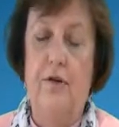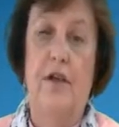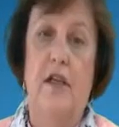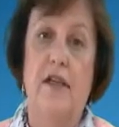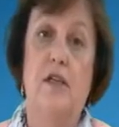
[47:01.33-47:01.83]
of
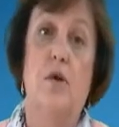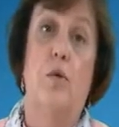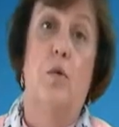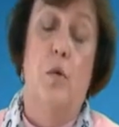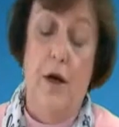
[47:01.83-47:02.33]
at least
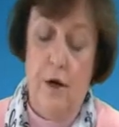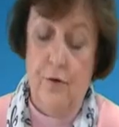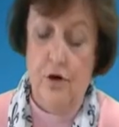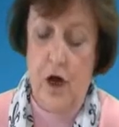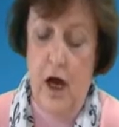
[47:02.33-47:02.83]
one
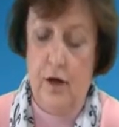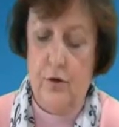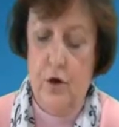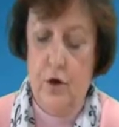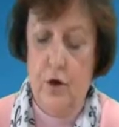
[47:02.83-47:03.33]
other child